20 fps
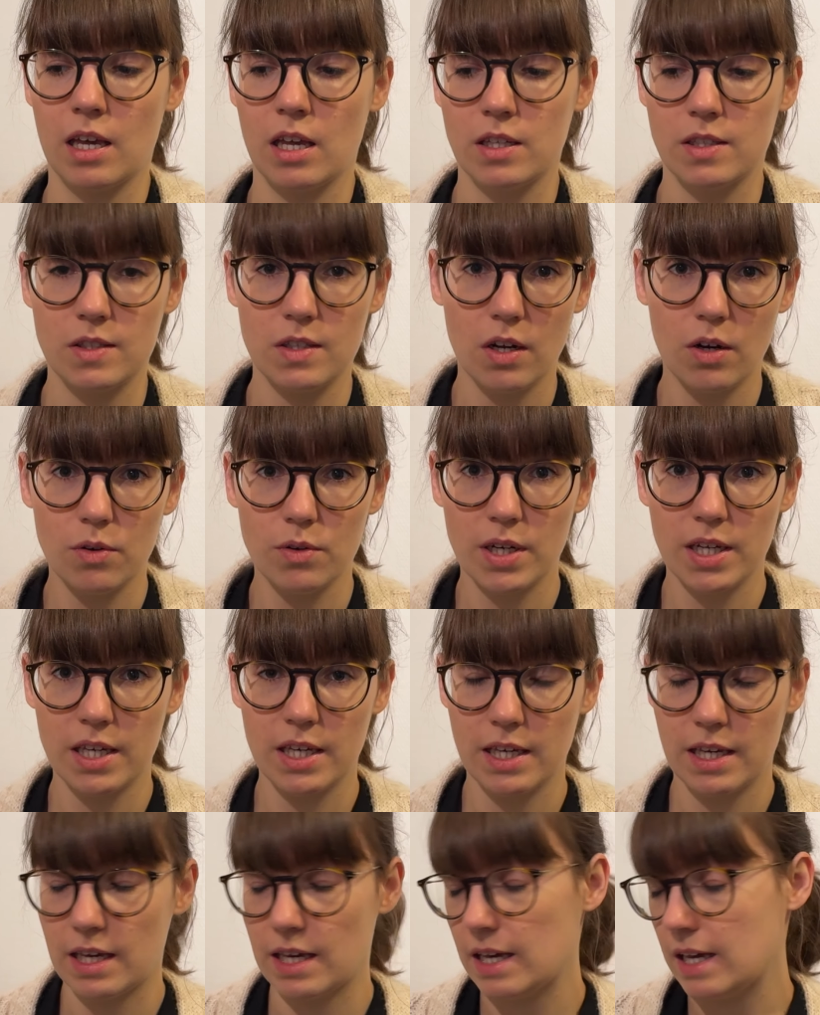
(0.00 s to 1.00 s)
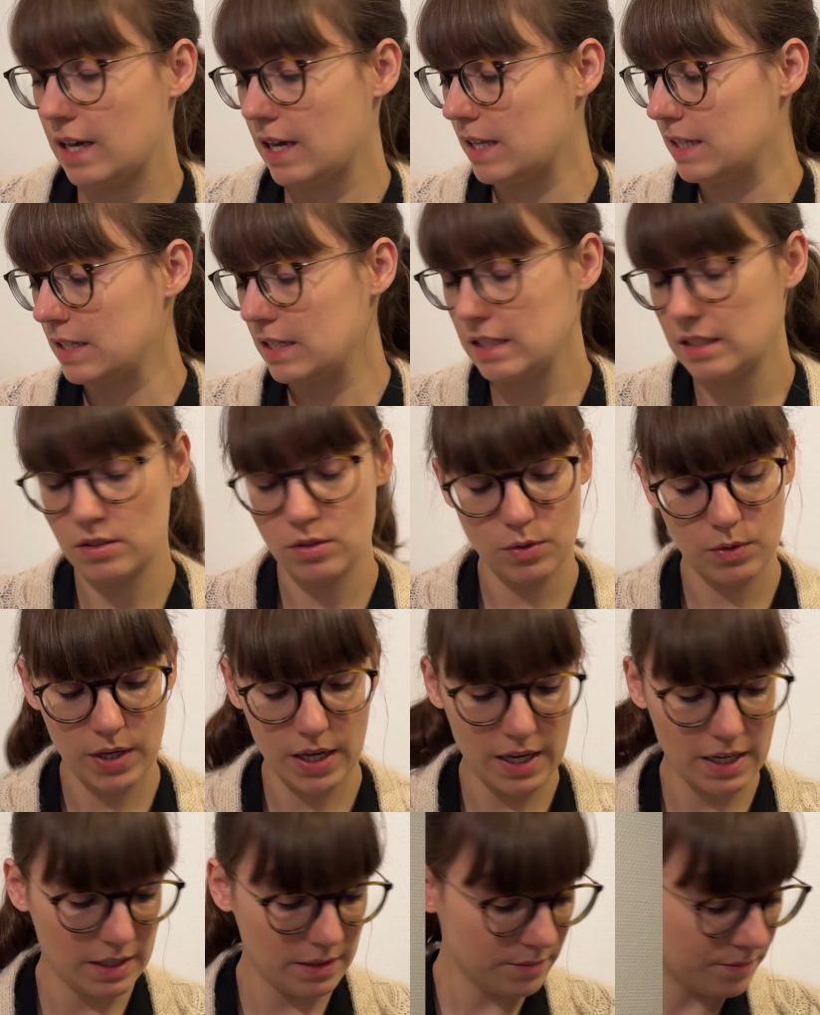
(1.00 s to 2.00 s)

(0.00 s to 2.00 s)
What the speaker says: slowly, and that's okay.